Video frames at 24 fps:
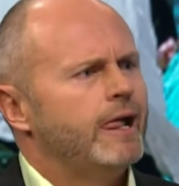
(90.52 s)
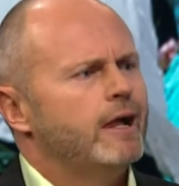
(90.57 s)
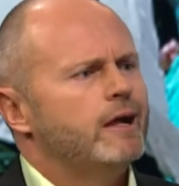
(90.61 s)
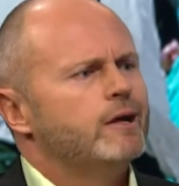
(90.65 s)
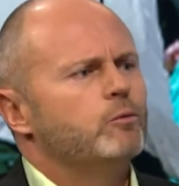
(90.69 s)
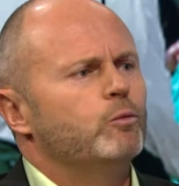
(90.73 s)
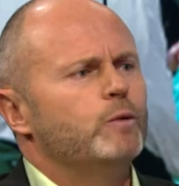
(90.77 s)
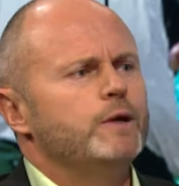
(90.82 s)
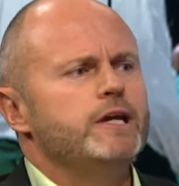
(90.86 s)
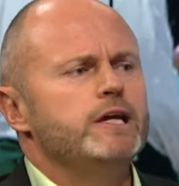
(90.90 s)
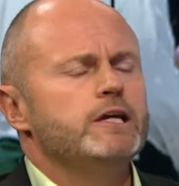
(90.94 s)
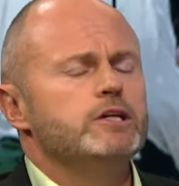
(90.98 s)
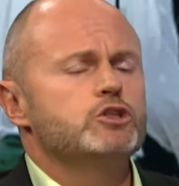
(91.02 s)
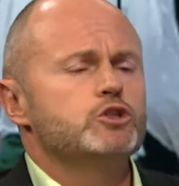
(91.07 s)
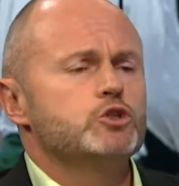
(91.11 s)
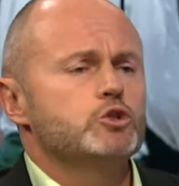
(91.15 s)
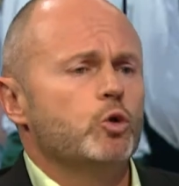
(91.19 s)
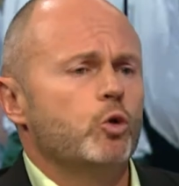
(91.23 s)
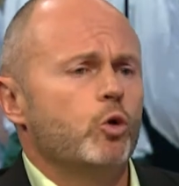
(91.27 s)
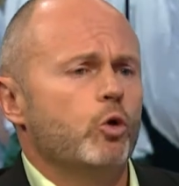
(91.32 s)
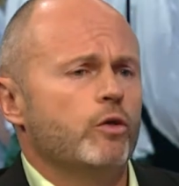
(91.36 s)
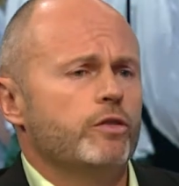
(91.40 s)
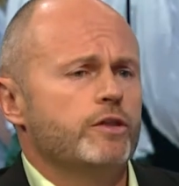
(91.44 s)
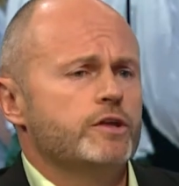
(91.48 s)
we
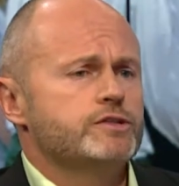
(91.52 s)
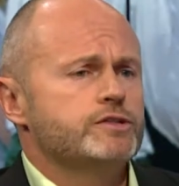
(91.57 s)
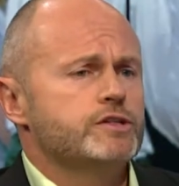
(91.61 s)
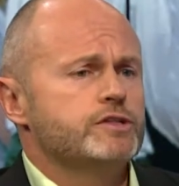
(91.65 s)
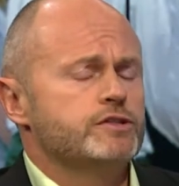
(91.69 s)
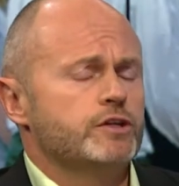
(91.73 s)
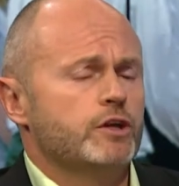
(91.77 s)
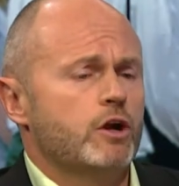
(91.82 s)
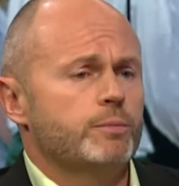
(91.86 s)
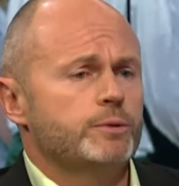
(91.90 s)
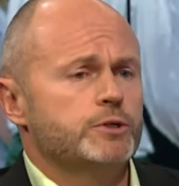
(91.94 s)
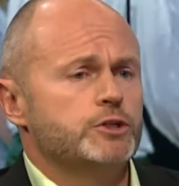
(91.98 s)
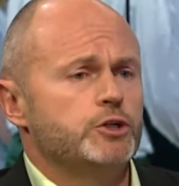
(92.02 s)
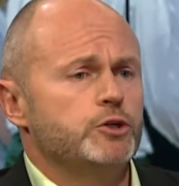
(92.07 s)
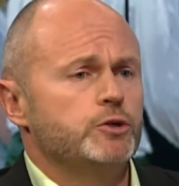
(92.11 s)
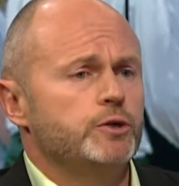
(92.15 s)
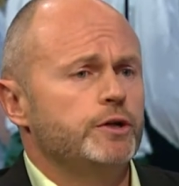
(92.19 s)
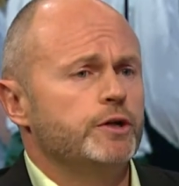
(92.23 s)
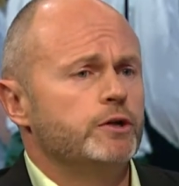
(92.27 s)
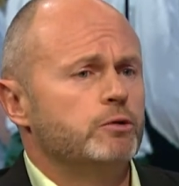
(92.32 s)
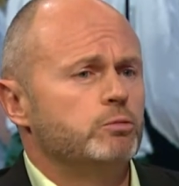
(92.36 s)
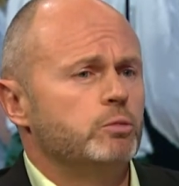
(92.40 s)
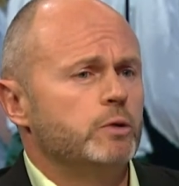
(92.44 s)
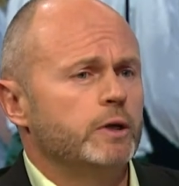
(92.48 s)
saw this as an opportunity
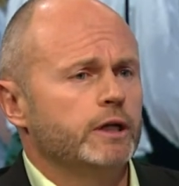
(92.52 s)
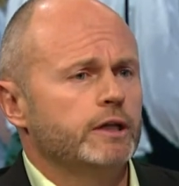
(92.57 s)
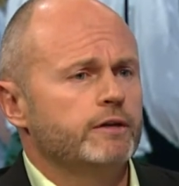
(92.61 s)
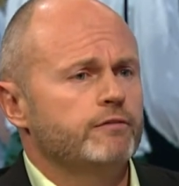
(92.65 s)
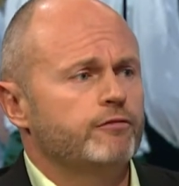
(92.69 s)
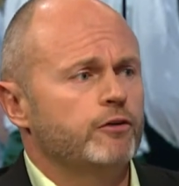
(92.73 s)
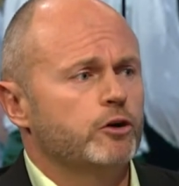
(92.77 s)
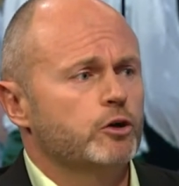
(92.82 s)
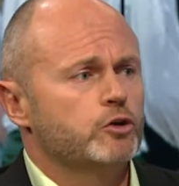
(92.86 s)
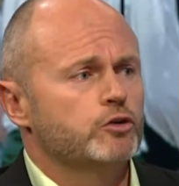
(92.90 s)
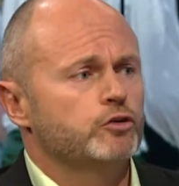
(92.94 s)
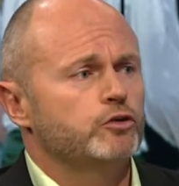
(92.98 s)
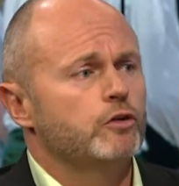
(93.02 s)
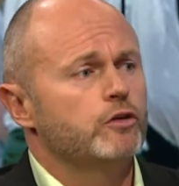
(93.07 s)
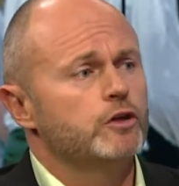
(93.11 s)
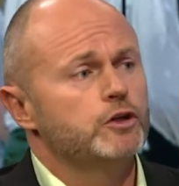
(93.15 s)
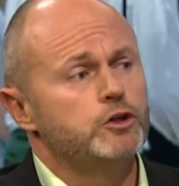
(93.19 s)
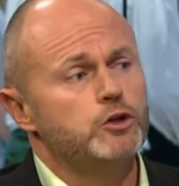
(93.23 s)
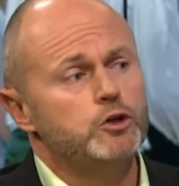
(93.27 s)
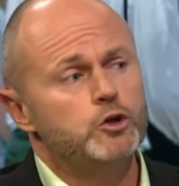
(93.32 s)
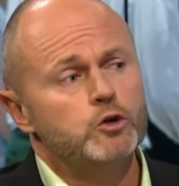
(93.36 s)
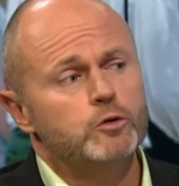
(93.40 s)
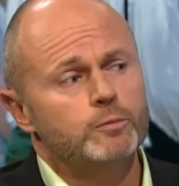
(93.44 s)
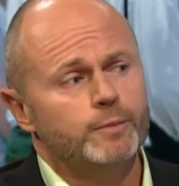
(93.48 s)
to really focus on the
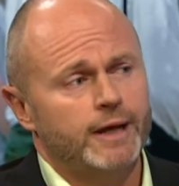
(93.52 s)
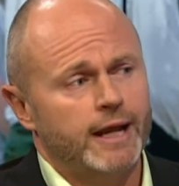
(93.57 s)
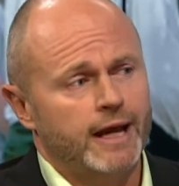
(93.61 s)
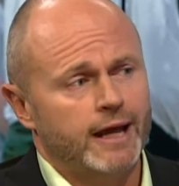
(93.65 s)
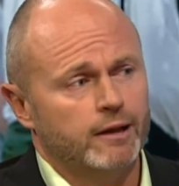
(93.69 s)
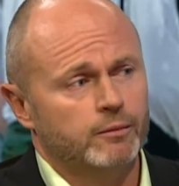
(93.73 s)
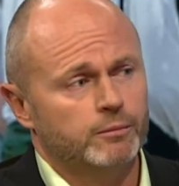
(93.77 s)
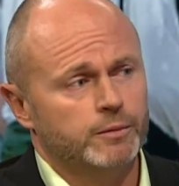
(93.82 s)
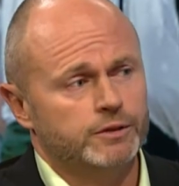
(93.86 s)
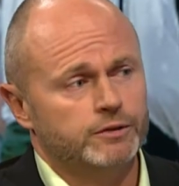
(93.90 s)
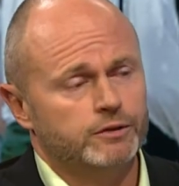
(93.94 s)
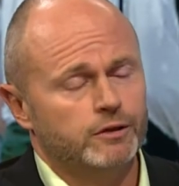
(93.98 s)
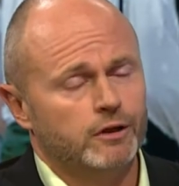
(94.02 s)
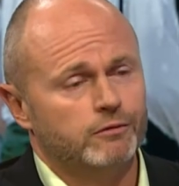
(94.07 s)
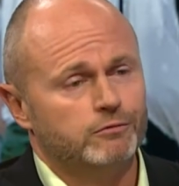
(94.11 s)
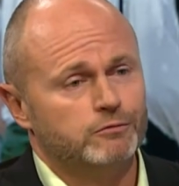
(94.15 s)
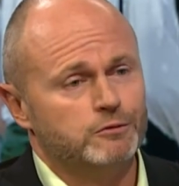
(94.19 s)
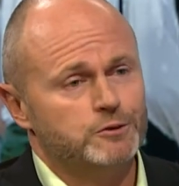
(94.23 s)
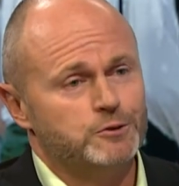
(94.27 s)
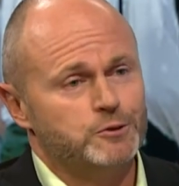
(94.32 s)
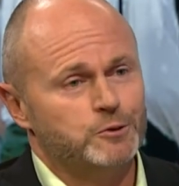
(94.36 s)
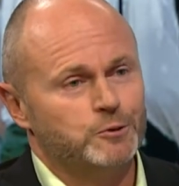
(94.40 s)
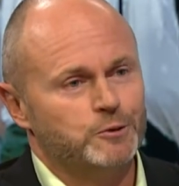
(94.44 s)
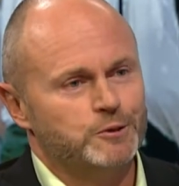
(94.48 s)
human element of
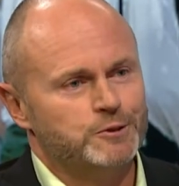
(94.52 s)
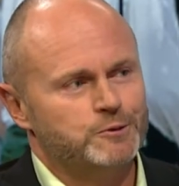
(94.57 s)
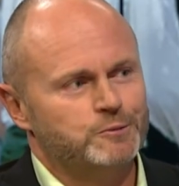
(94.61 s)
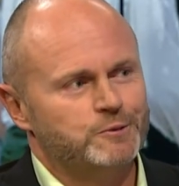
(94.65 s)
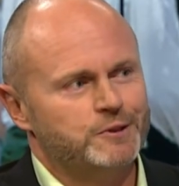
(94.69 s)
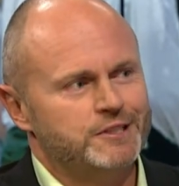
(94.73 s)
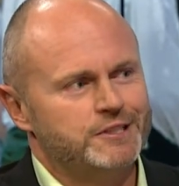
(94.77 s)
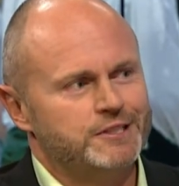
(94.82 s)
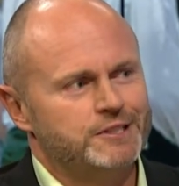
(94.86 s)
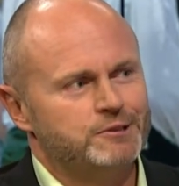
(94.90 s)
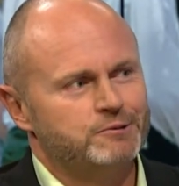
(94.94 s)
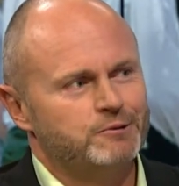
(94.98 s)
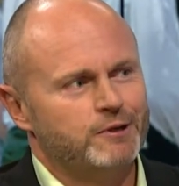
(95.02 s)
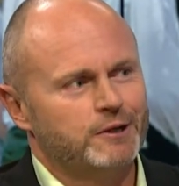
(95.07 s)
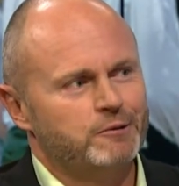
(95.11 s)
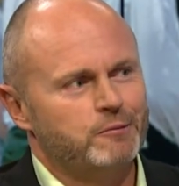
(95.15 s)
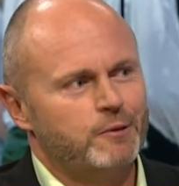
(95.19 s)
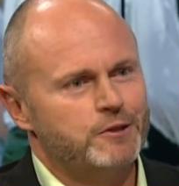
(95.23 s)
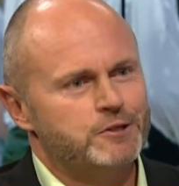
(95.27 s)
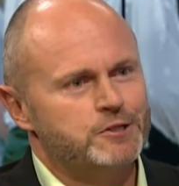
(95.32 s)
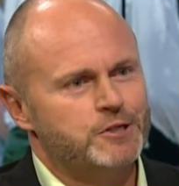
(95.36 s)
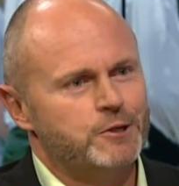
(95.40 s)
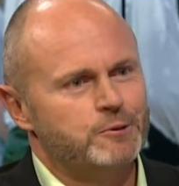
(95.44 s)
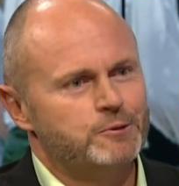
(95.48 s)
resorts, which is really what
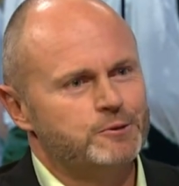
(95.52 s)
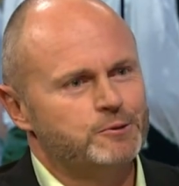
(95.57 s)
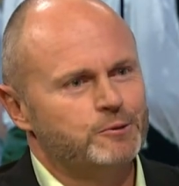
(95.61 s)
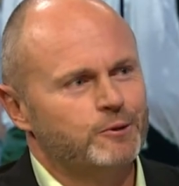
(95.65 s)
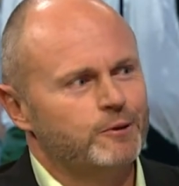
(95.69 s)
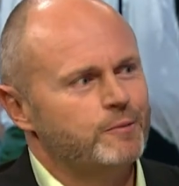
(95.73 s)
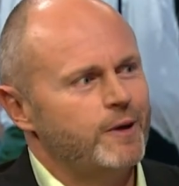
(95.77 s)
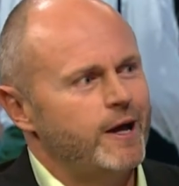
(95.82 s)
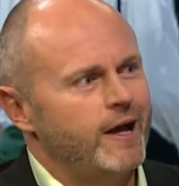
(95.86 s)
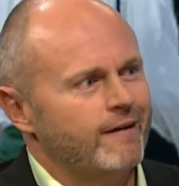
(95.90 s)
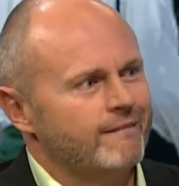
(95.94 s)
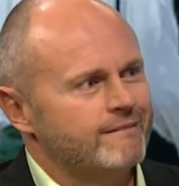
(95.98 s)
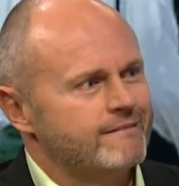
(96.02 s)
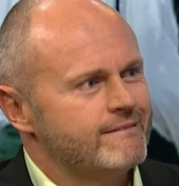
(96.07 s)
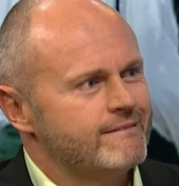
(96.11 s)
the show is all about.